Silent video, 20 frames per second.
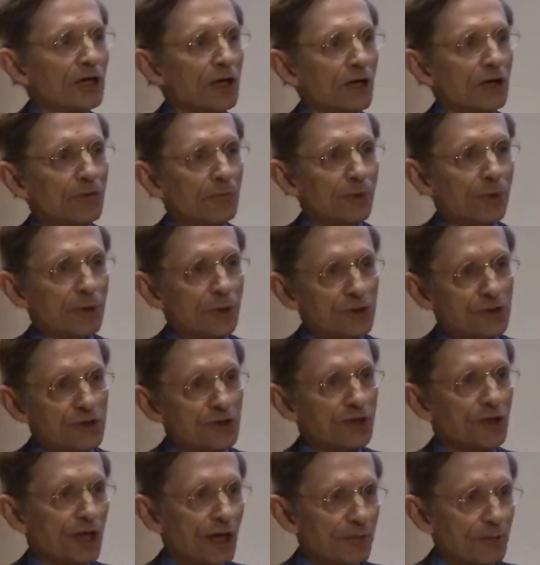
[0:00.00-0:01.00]
young
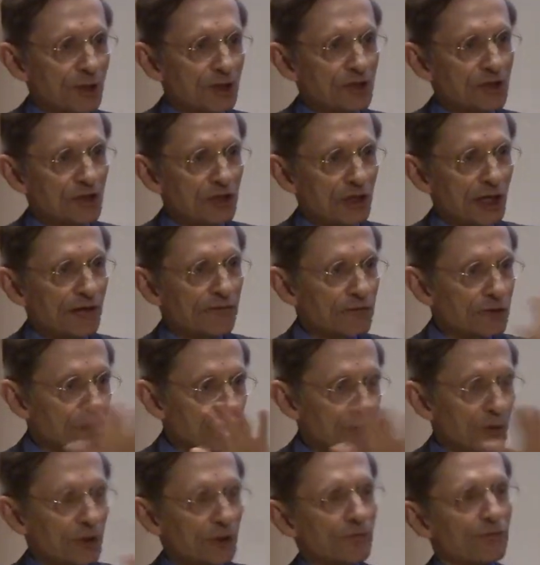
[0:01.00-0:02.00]
person, that means
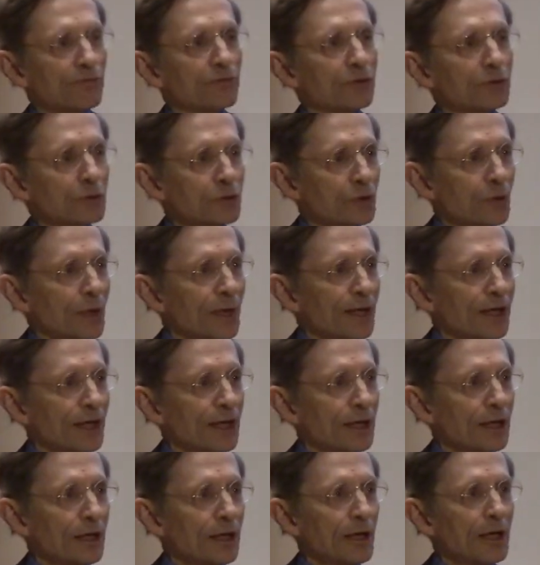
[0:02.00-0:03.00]
11, 12 through
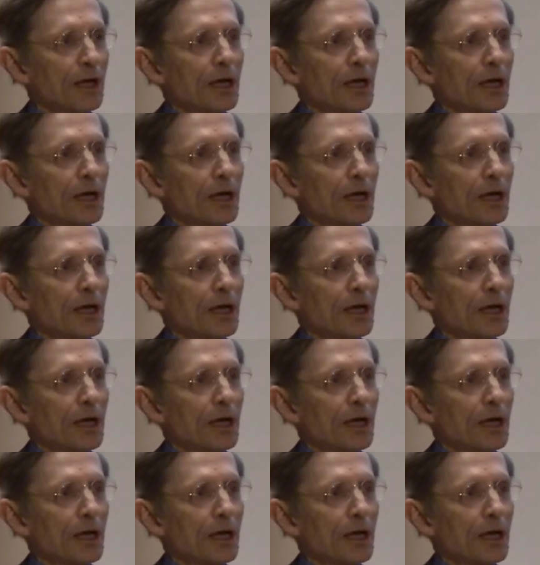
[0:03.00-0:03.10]
20,